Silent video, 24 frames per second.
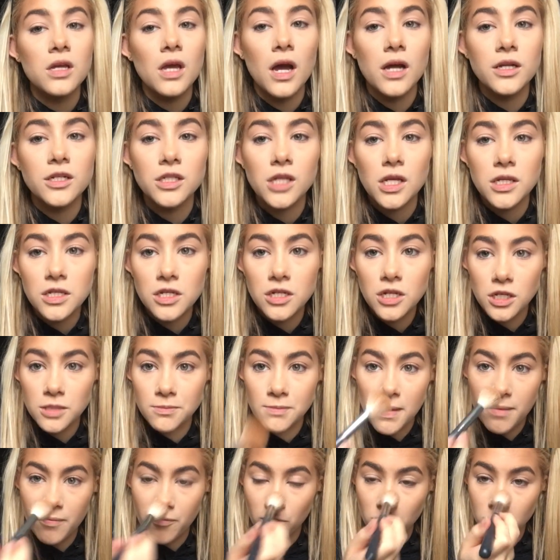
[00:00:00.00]
Yeah, I just like to dust
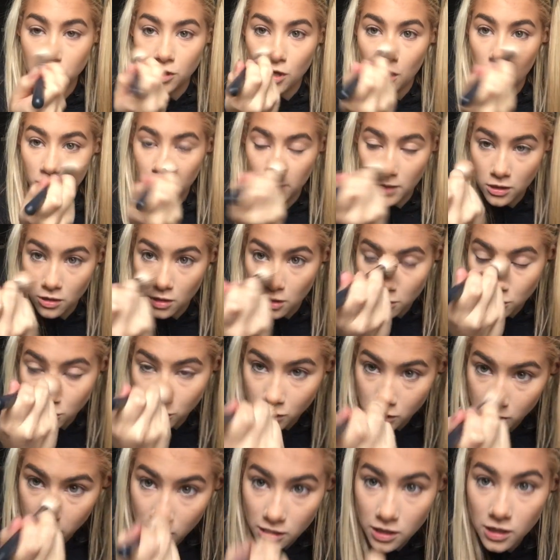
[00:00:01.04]
my bronzer over my nose
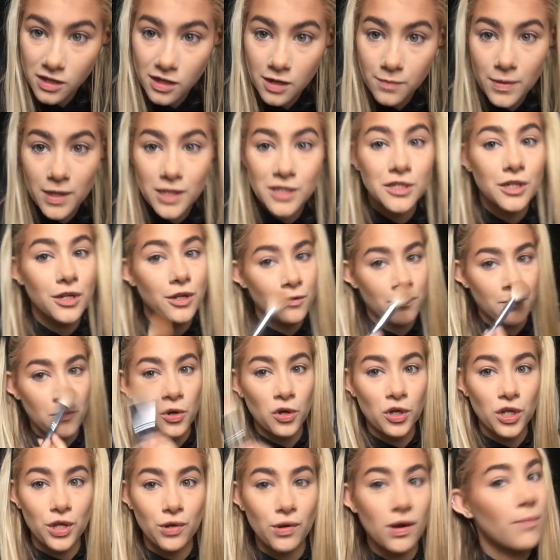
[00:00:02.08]
because I think it makes it look
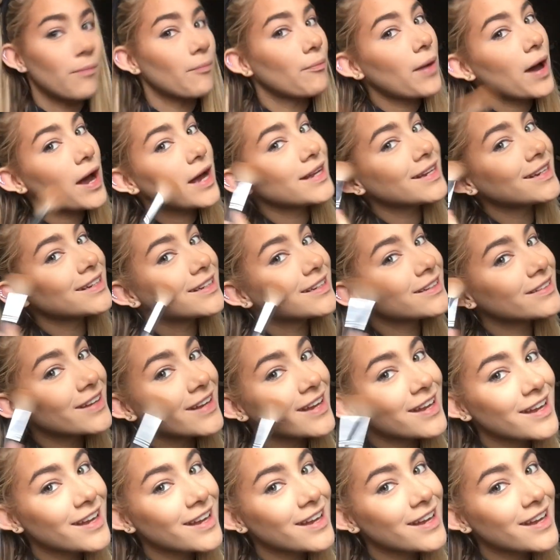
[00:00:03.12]
more cute and button.